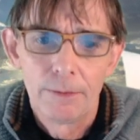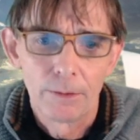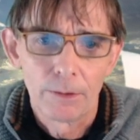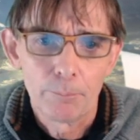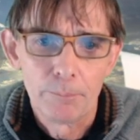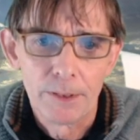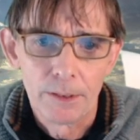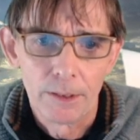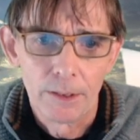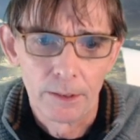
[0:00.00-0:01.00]
Now let
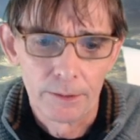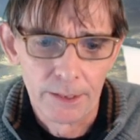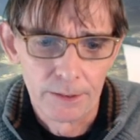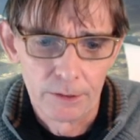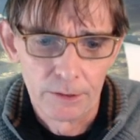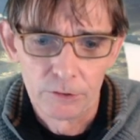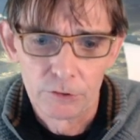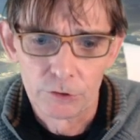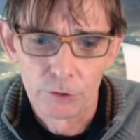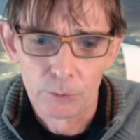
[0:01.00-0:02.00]
me then
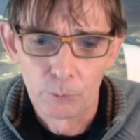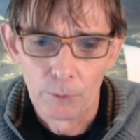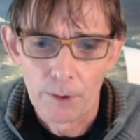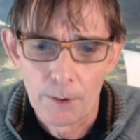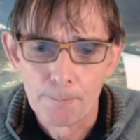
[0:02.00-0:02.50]
show